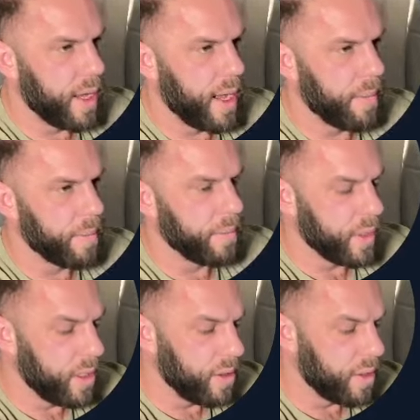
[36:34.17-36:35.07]
um,
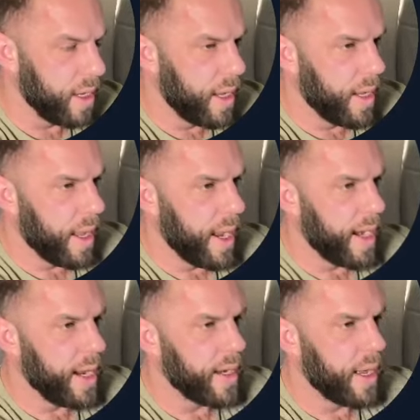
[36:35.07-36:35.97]
used,
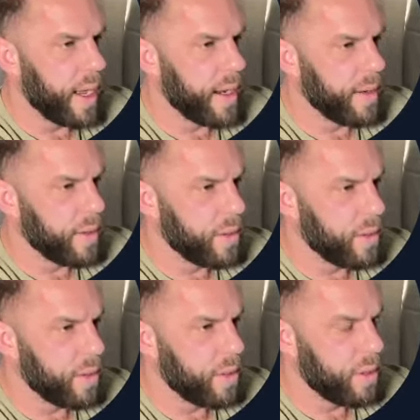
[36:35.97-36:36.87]

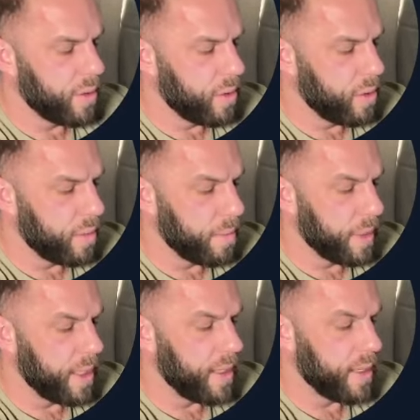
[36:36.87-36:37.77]

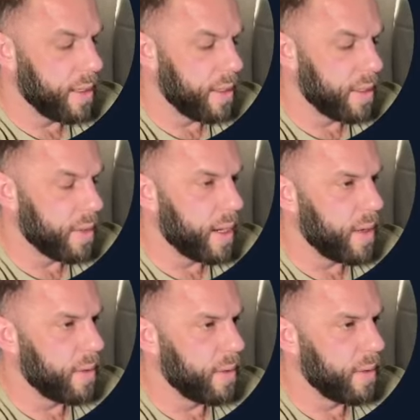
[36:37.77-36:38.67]

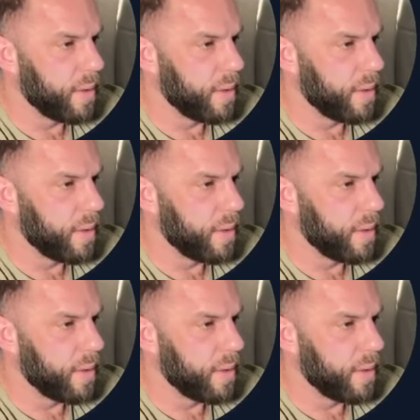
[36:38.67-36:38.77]
889.2b0.